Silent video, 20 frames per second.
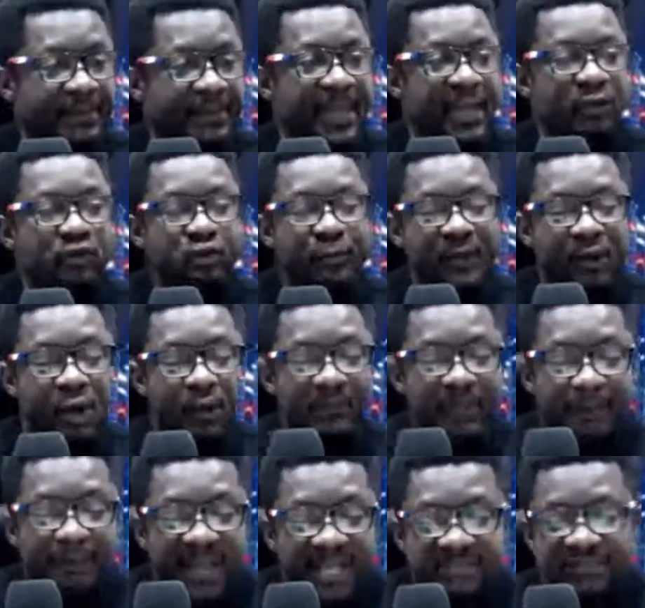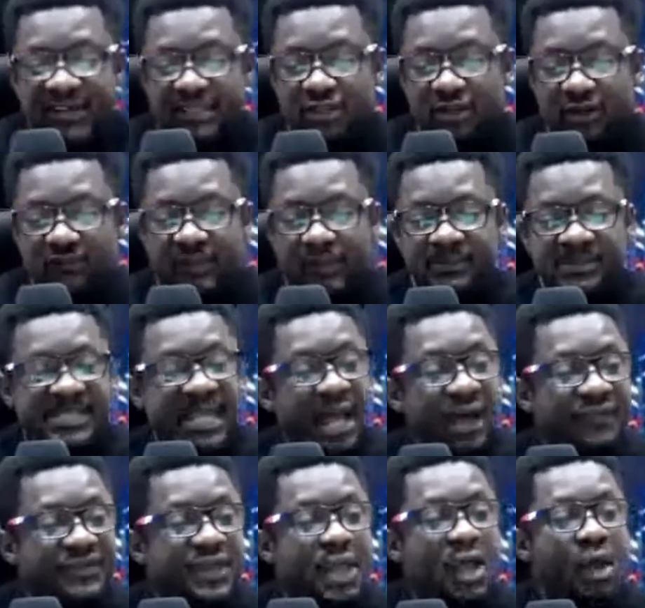to become the best version of themselves.
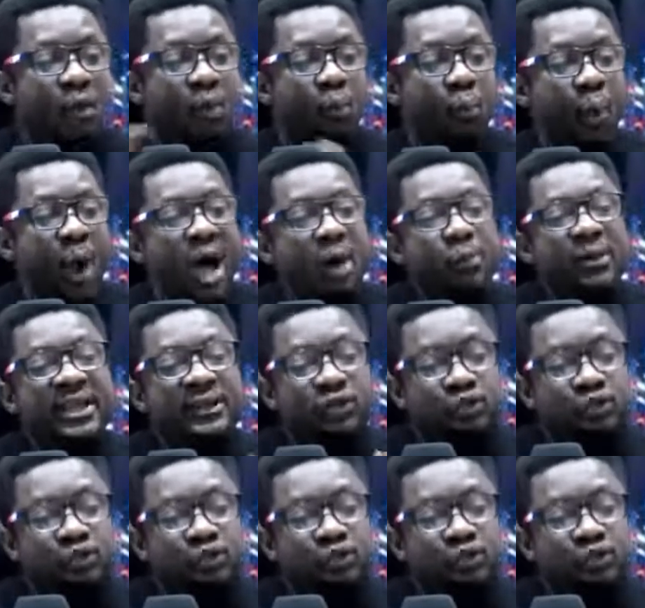What we do